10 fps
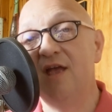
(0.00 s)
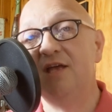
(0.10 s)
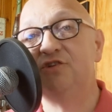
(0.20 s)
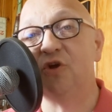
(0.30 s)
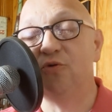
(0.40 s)

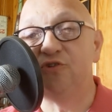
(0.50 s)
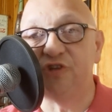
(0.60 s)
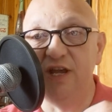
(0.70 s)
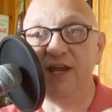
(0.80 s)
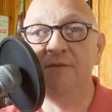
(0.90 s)
So,
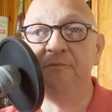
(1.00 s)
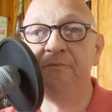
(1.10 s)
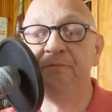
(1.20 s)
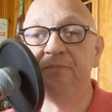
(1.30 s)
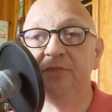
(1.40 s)
see,
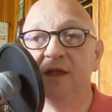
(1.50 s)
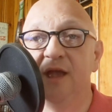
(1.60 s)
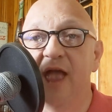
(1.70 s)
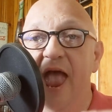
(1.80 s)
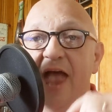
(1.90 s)

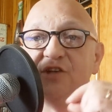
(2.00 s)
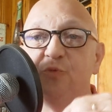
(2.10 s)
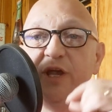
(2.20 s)
as